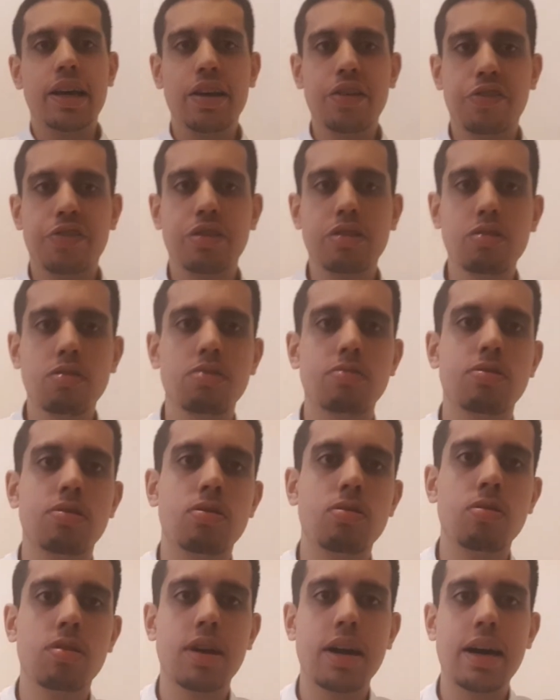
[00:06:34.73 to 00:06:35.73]
if you
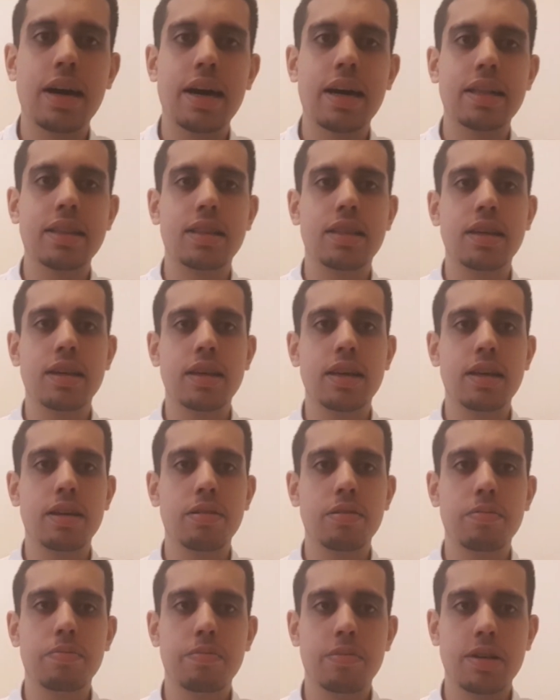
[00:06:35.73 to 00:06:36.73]
look at the
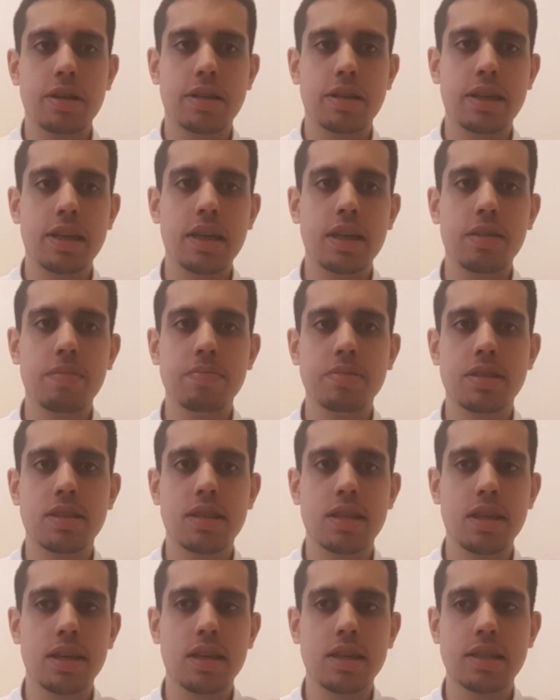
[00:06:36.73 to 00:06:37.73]
teams
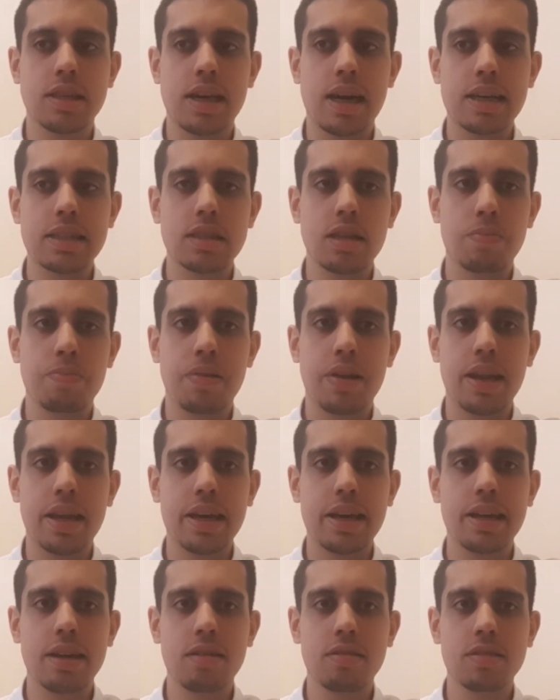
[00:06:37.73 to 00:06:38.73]
these guys are
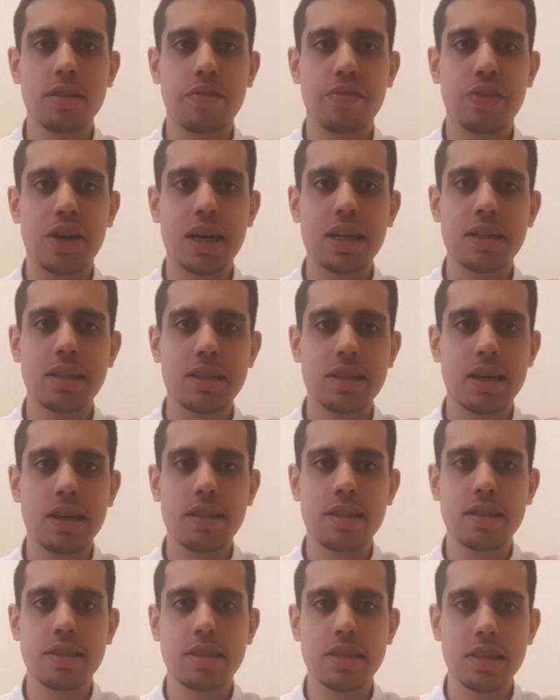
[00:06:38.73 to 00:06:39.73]
playing on the final day
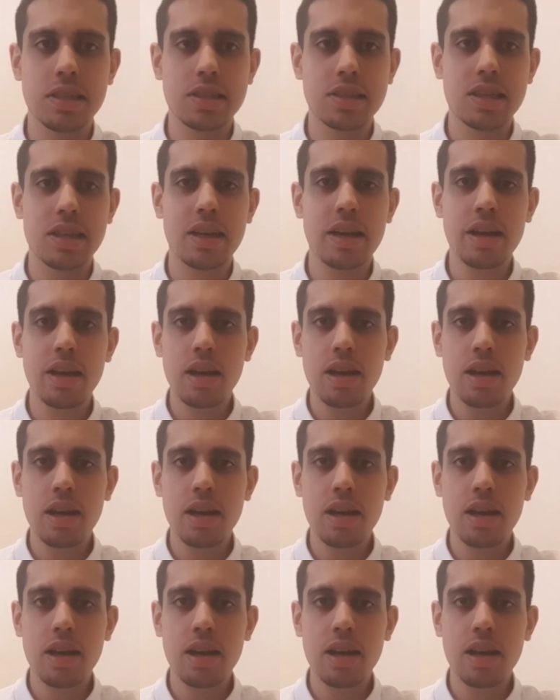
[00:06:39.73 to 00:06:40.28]
of the season,